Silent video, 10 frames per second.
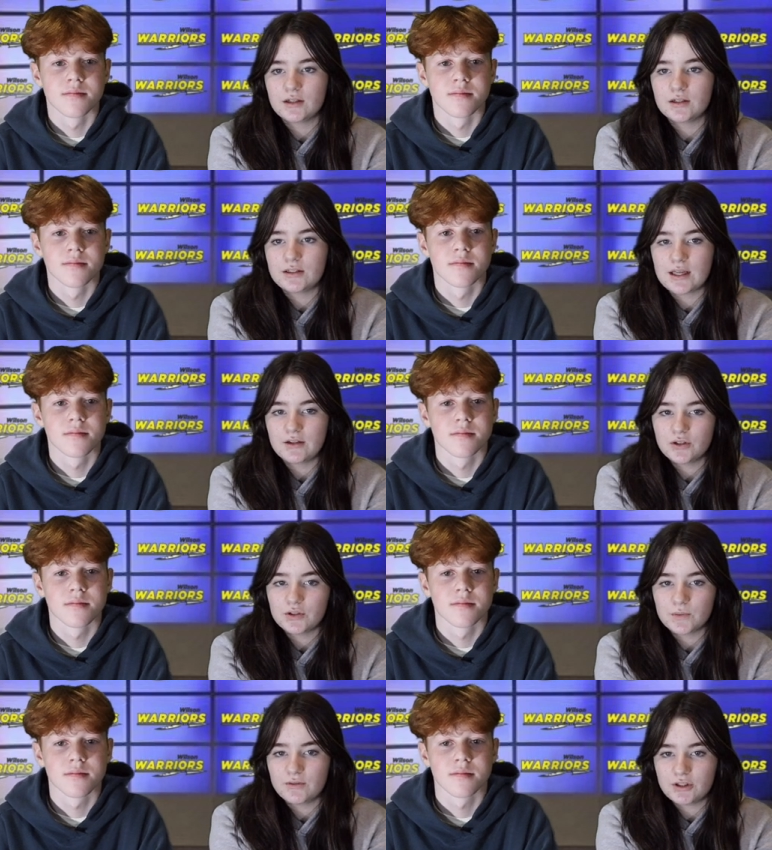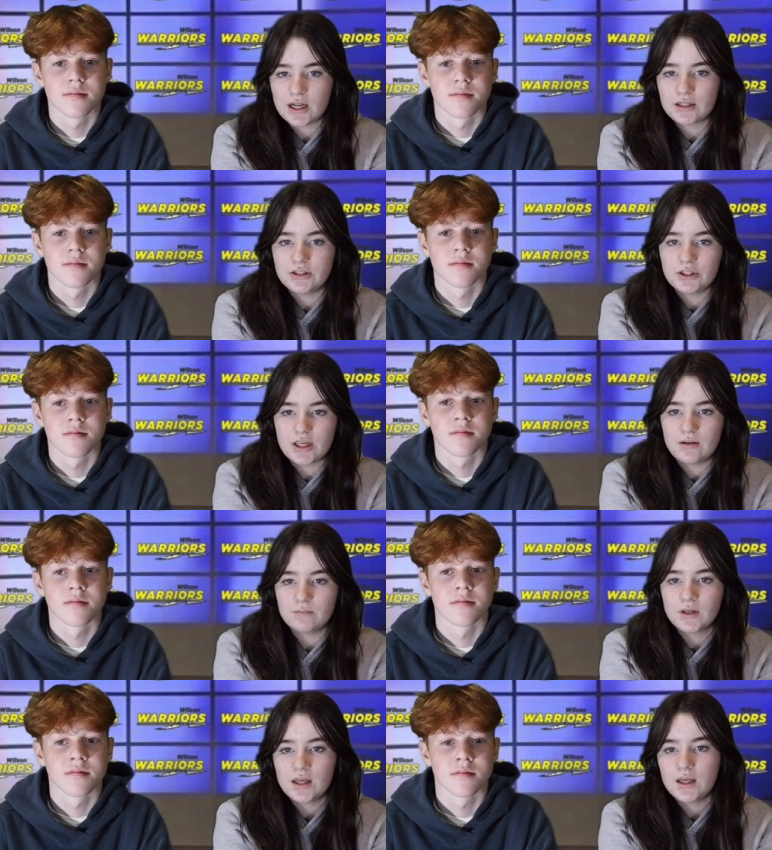Speaker 1: on a Taylor Swift challenge
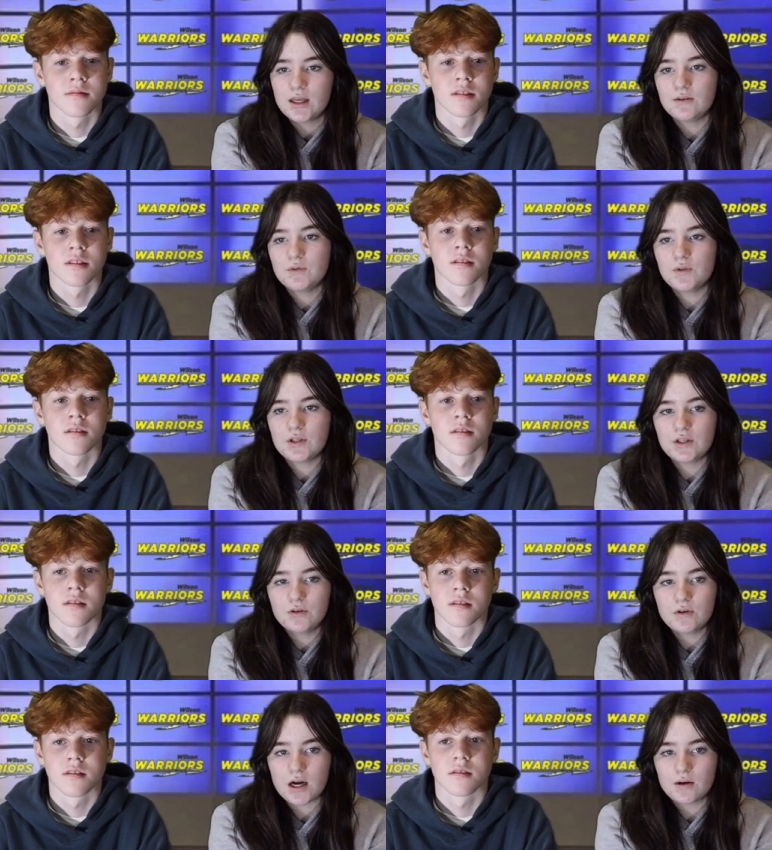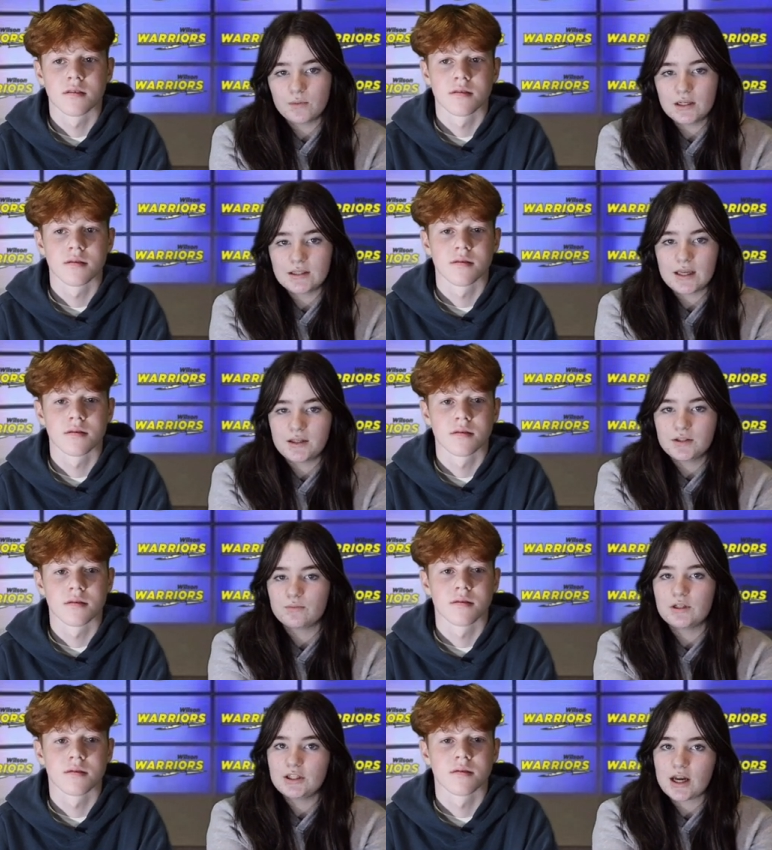game. If you think you got what it takes,
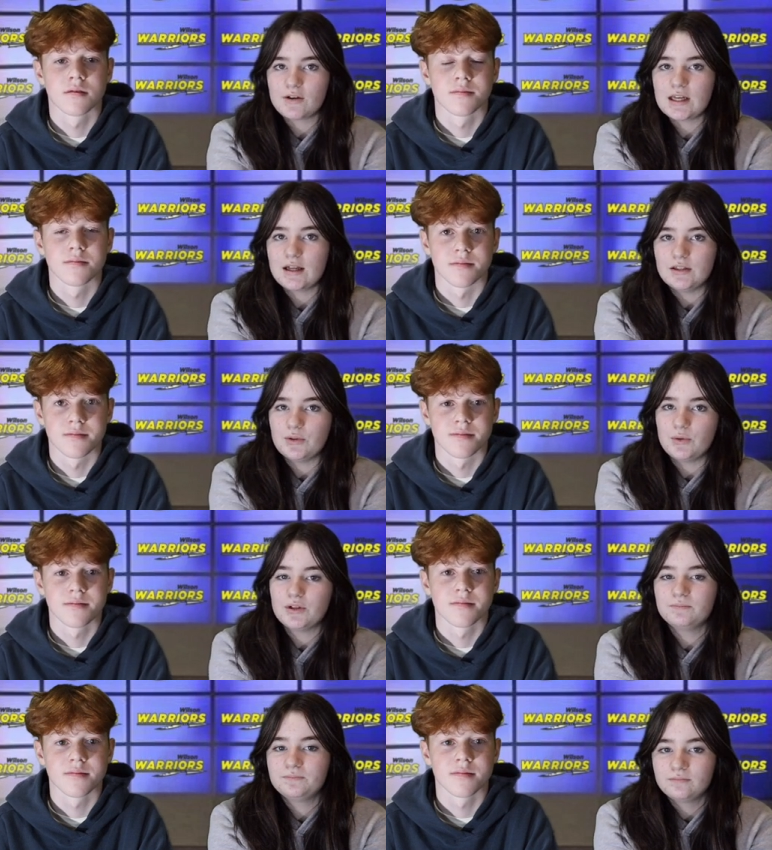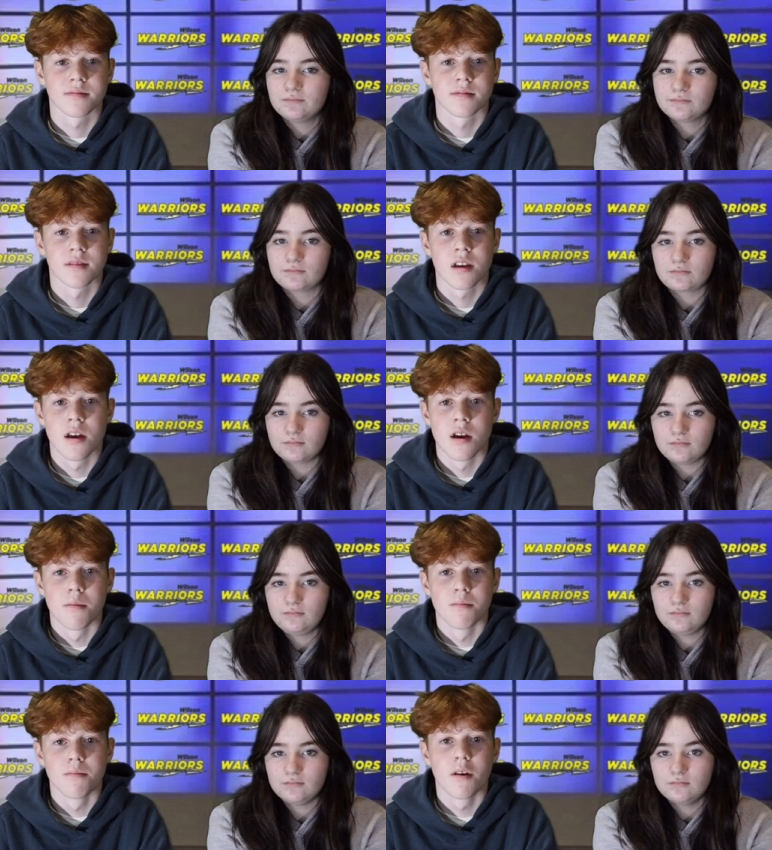reach out to Eleanor.
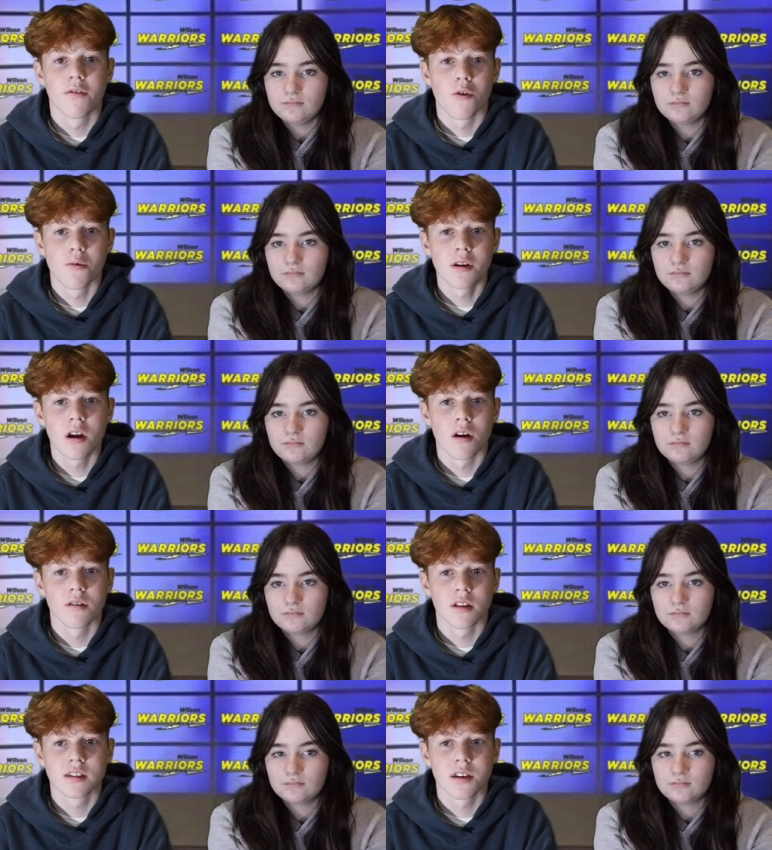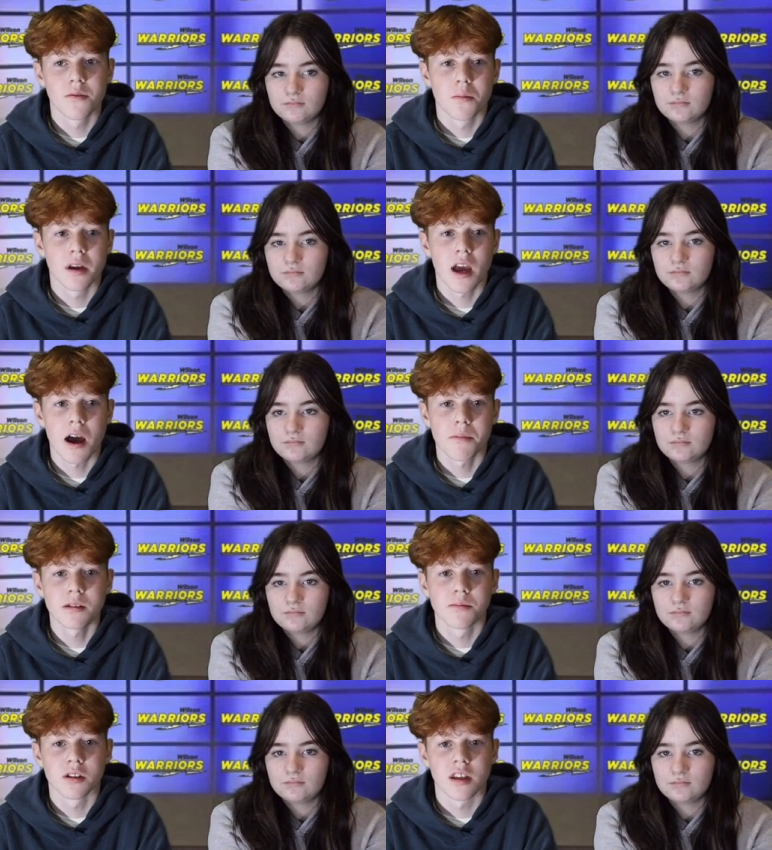
Speaker 2: Before we go, let's give a big
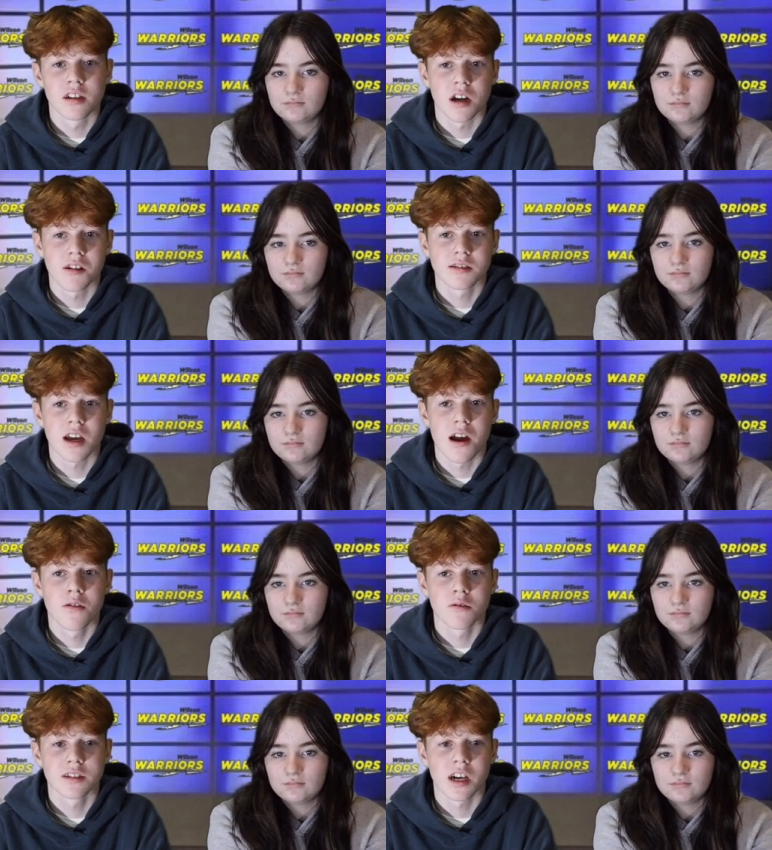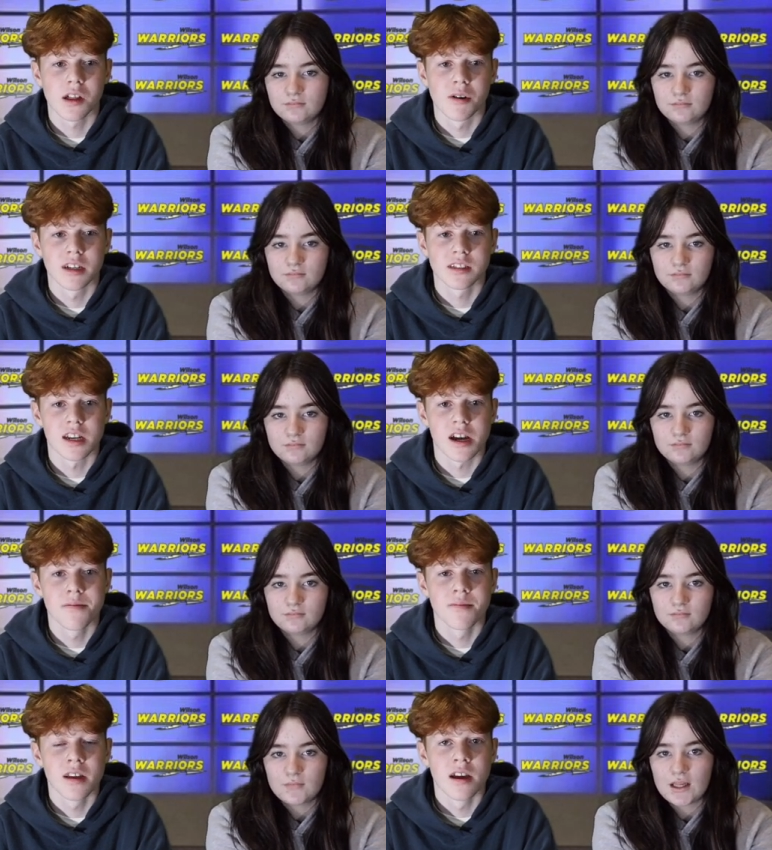happy birthday shout out to everyone celebrating
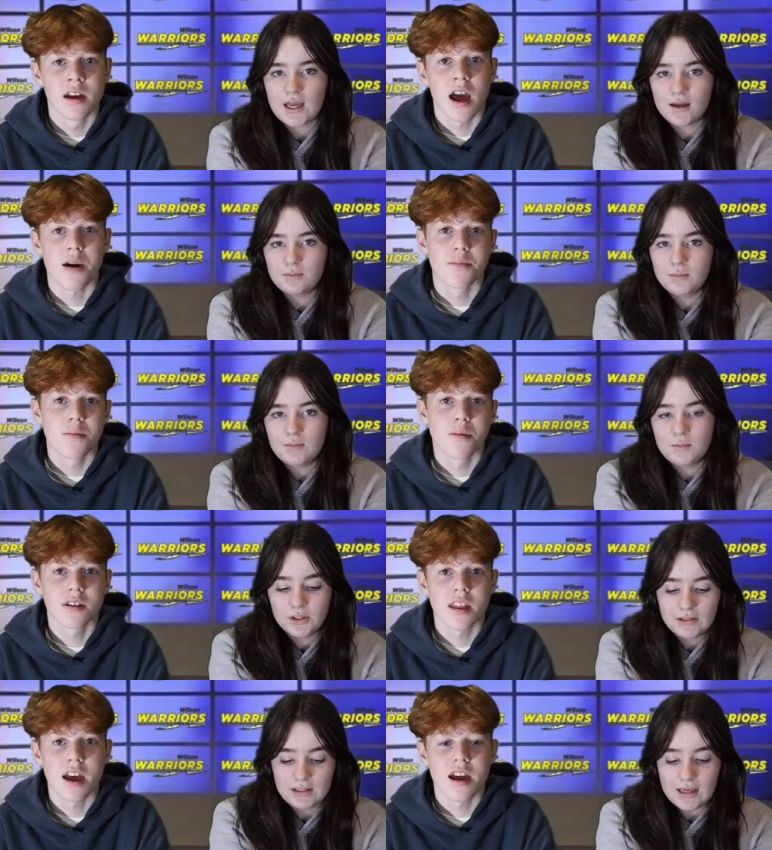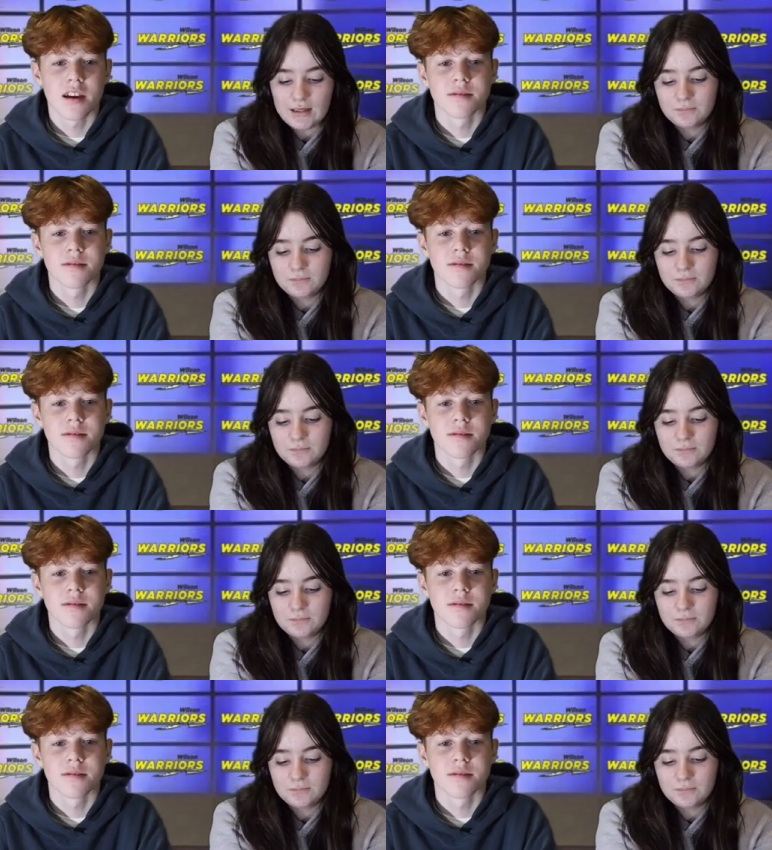today. Happy, happy birthday.